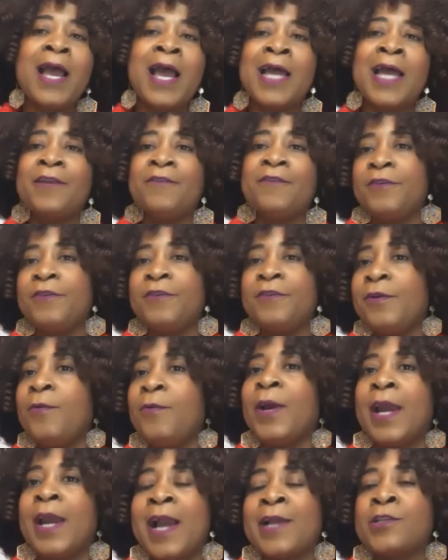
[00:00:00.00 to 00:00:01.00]
I had a video
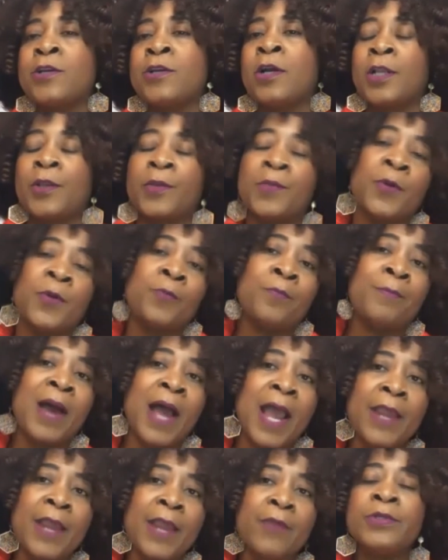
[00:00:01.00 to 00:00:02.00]
where I talked about
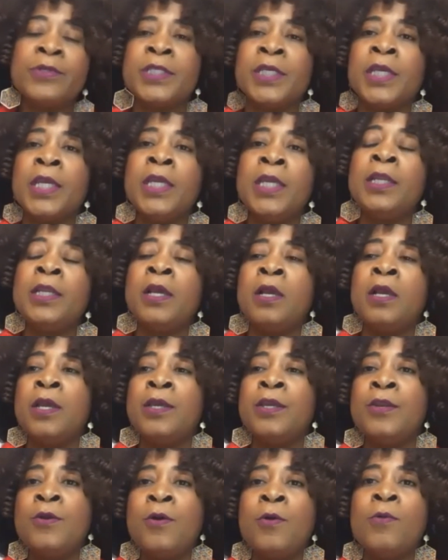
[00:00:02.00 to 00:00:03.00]
my routine,
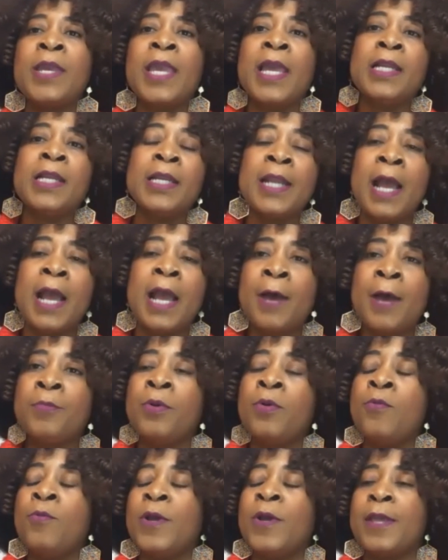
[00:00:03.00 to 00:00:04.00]
getting up
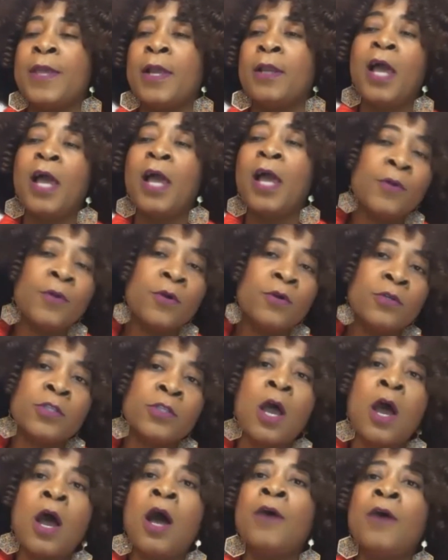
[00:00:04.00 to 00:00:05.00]
when the alarm goes
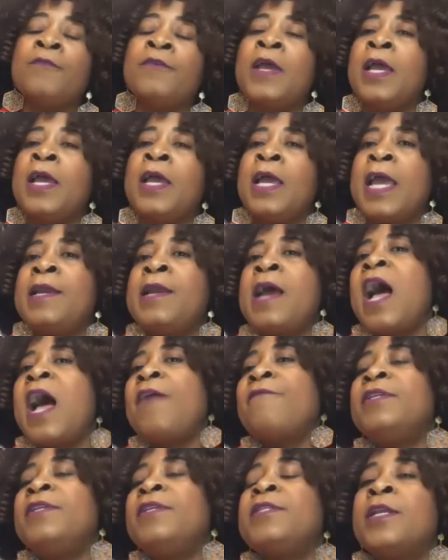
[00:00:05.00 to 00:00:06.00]
off, and
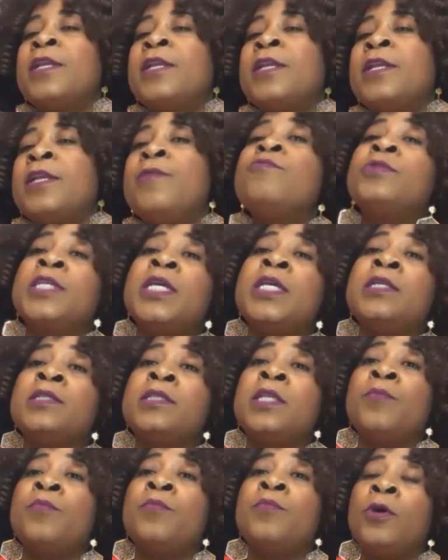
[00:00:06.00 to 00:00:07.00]
having certain
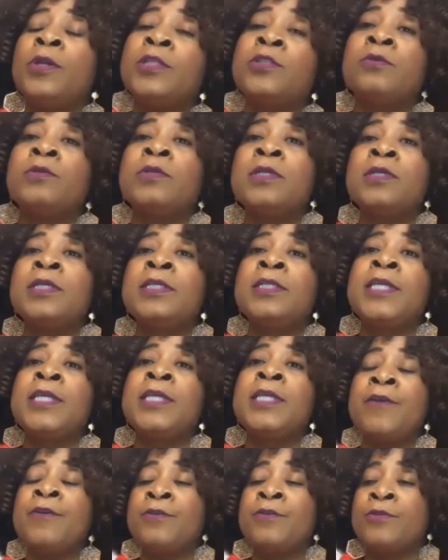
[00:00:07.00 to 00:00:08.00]
routines in the morning to
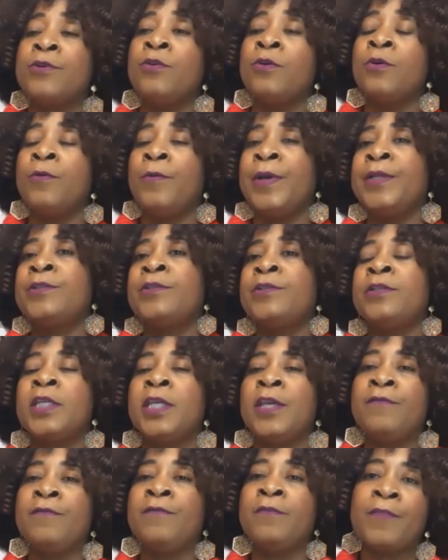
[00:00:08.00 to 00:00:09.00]
get you going, to
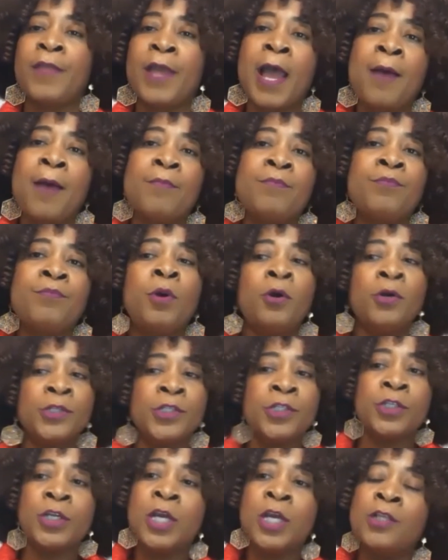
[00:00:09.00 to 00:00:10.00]
give you that
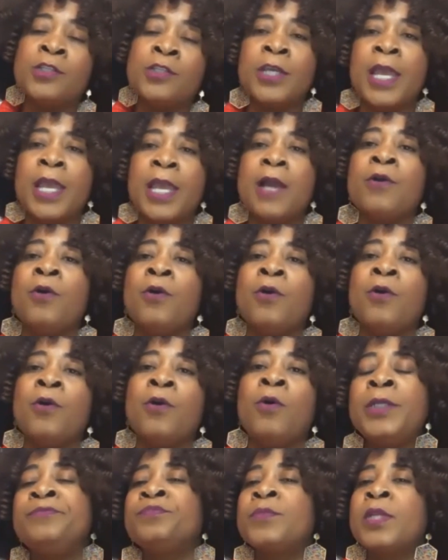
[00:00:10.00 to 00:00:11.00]
push to get
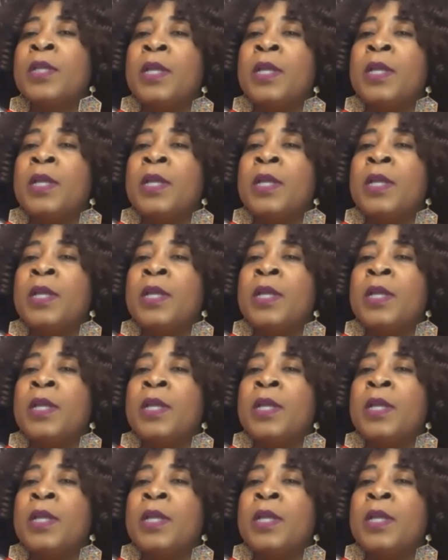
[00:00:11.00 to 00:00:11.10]
going.